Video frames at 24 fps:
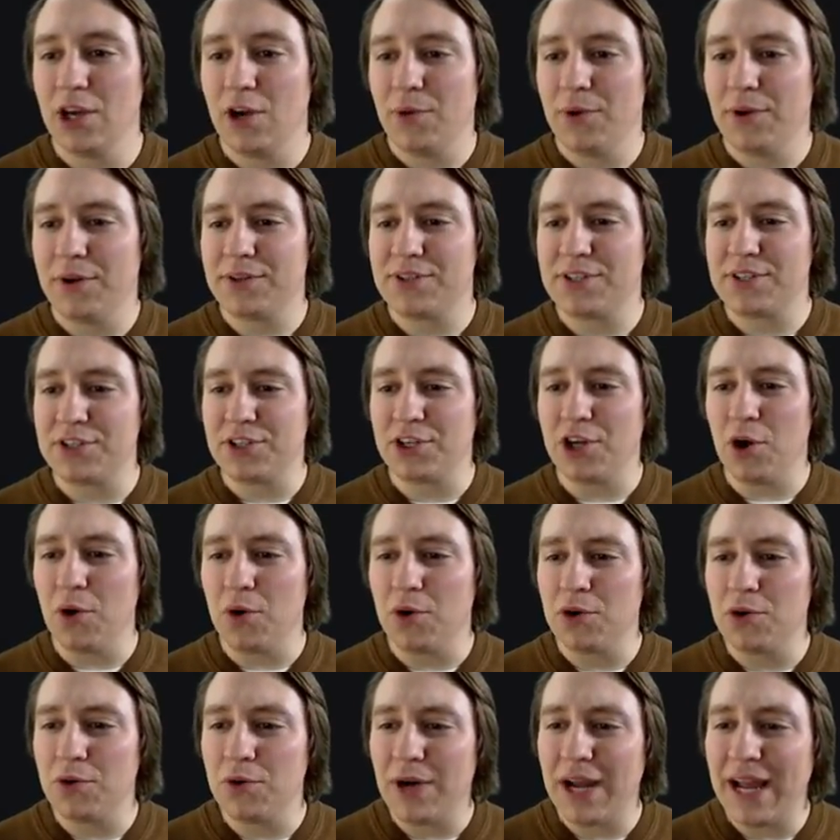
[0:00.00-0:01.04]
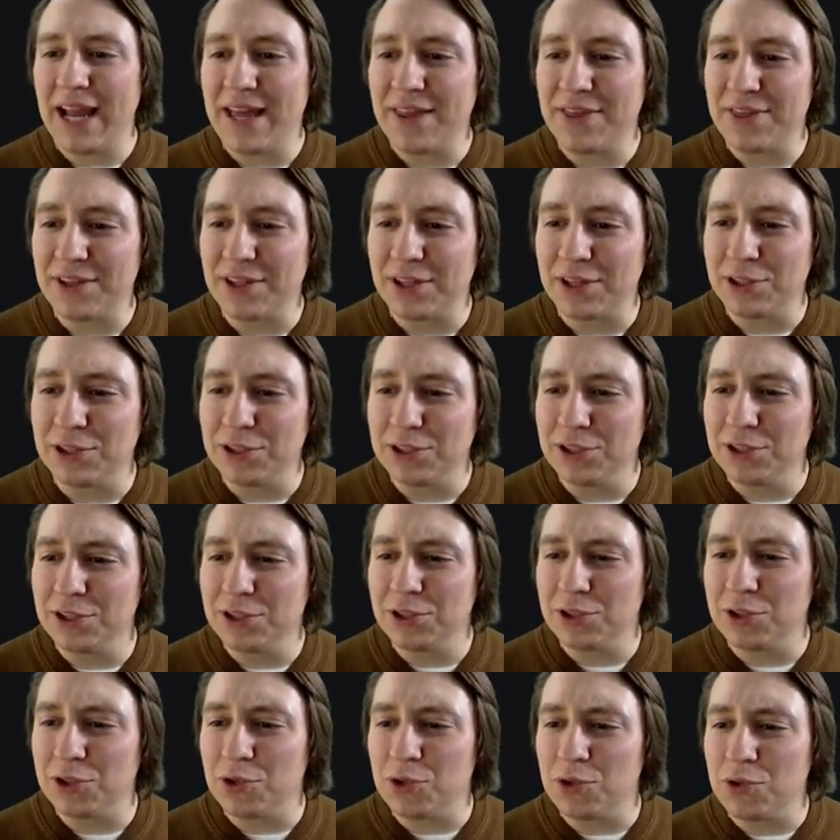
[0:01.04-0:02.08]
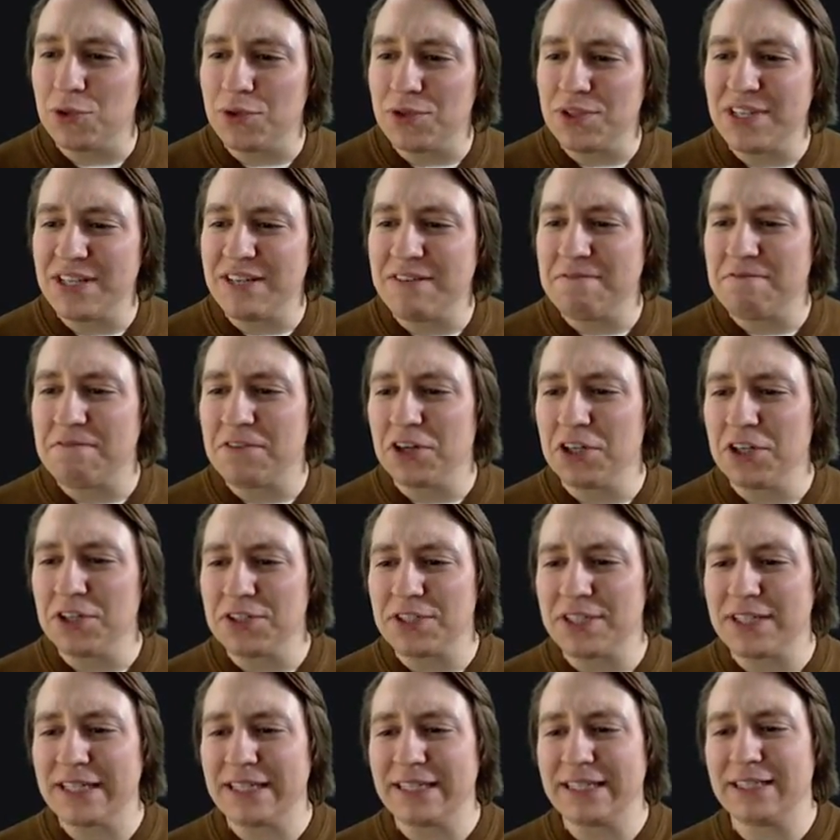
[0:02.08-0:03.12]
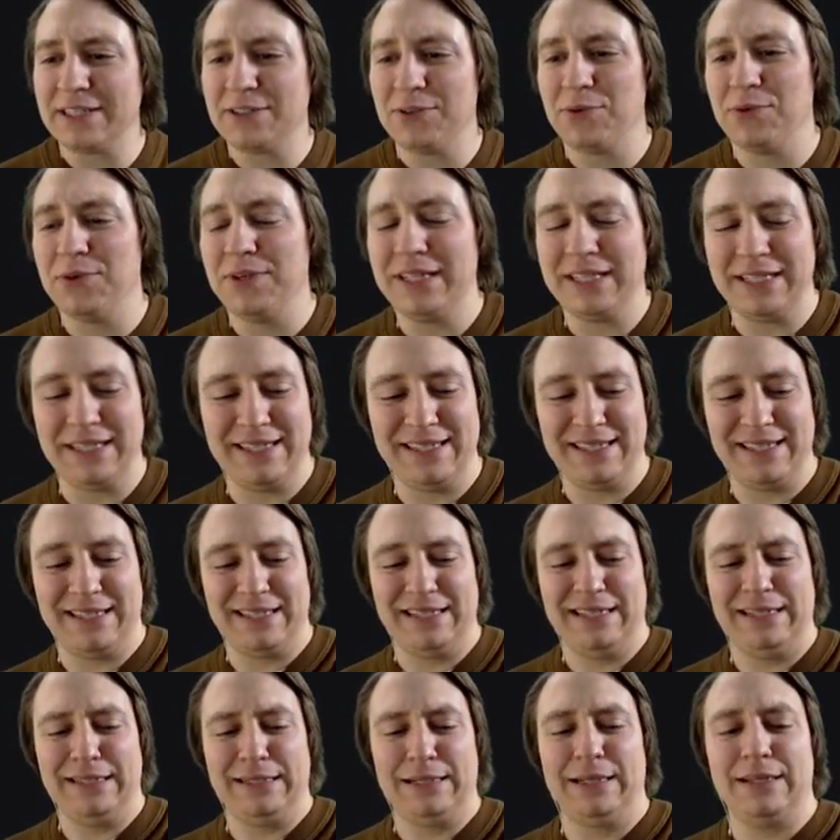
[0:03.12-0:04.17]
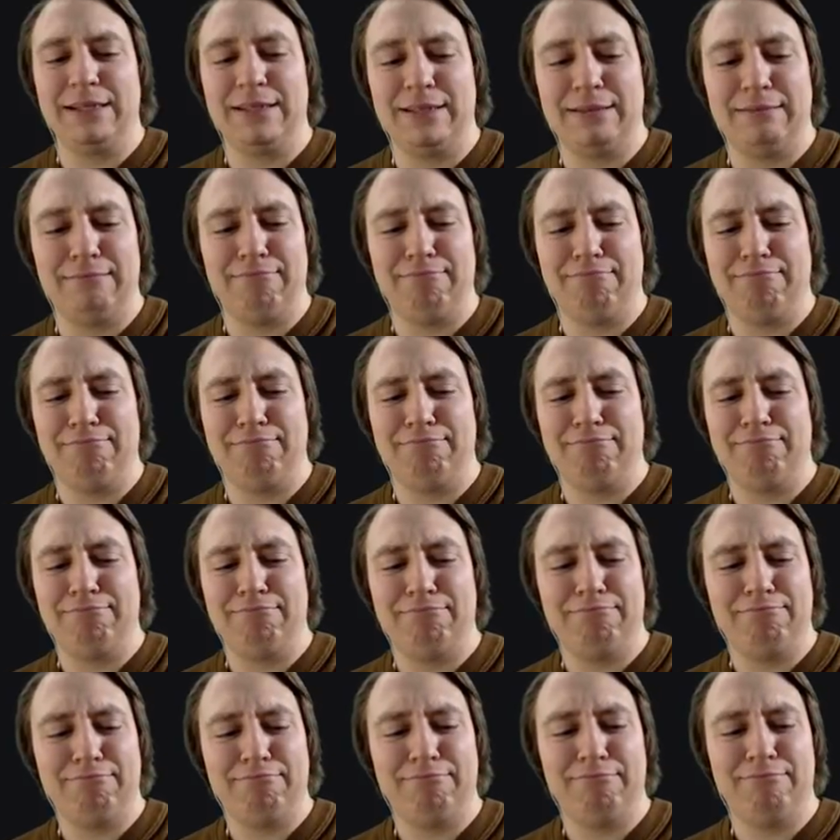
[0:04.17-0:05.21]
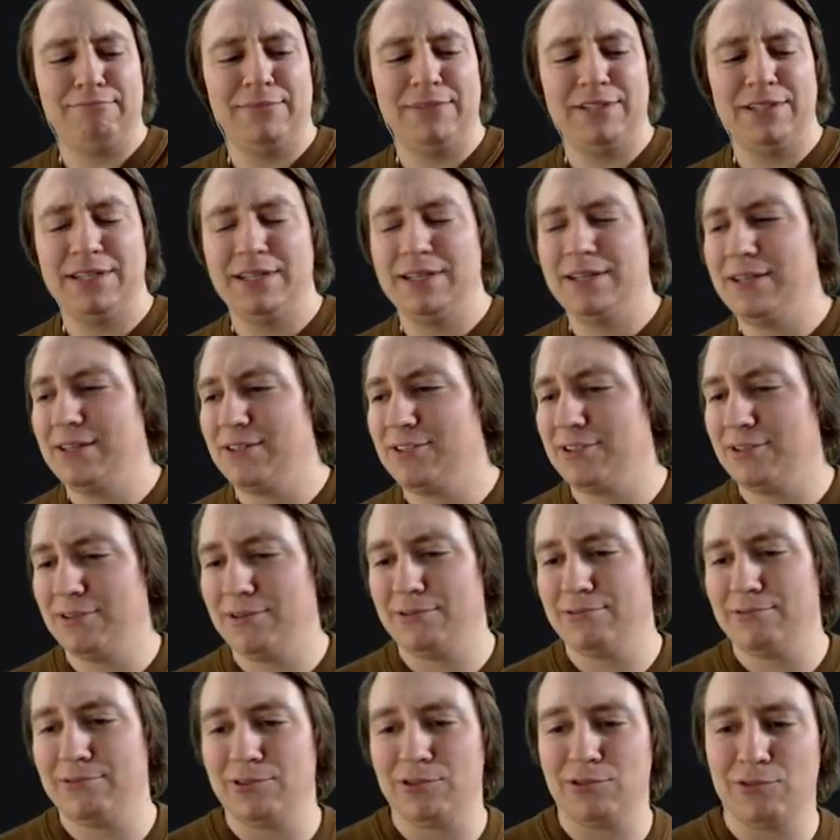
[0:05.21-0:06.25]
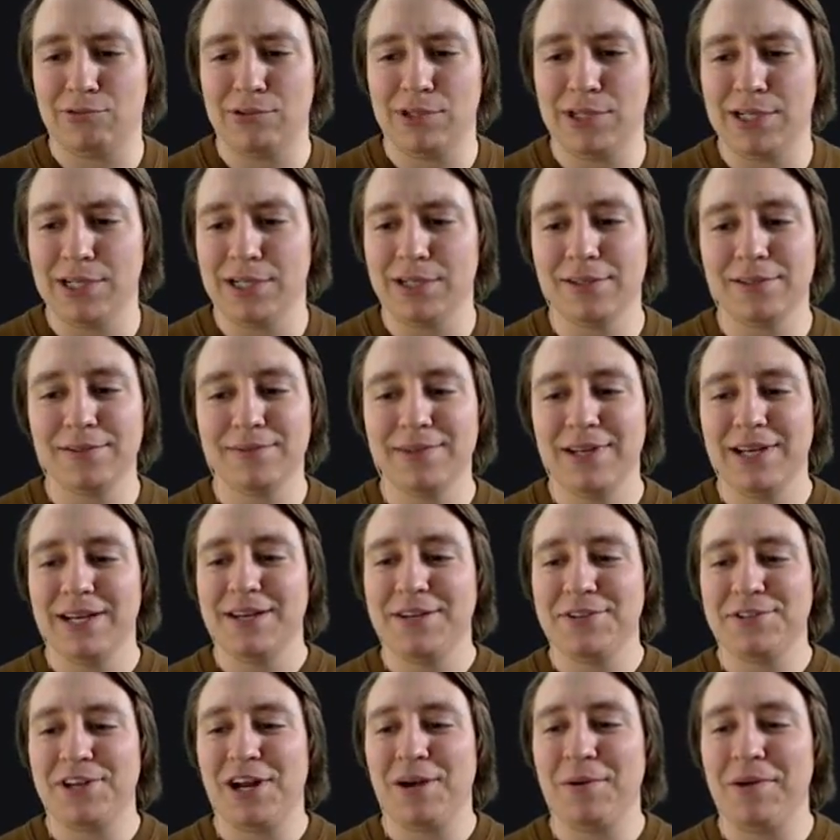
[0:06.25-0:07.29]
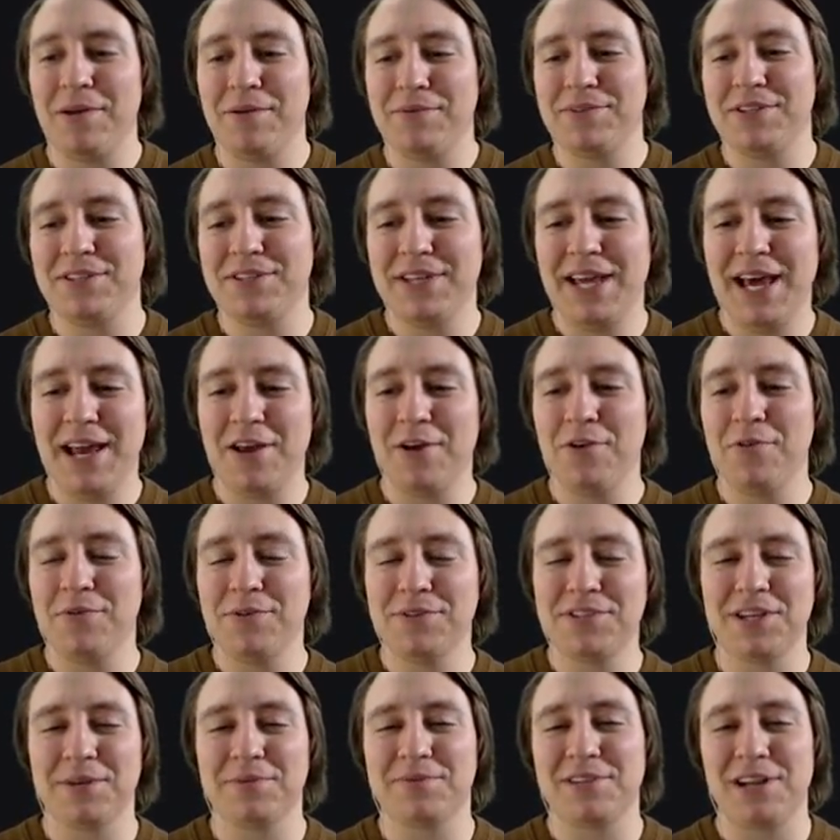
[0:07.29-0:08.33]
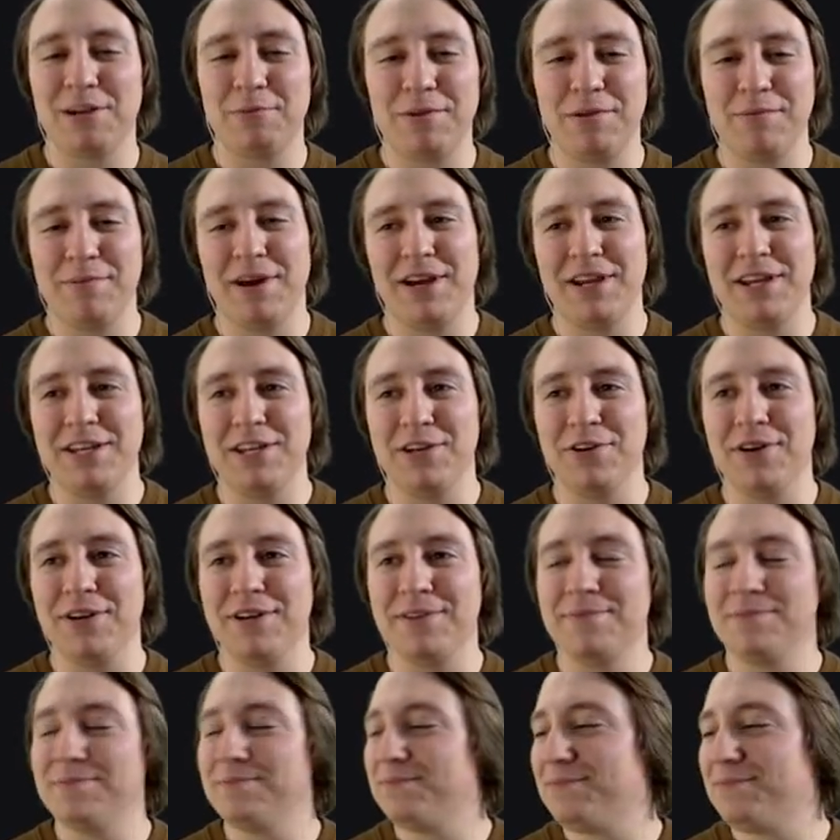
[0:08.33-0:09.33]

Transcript: Weirdo says Goku and the Lil Uzi Vert. What is that? Sounds weird. Starbeam says, hello. What's up, Starbeam? How you doing?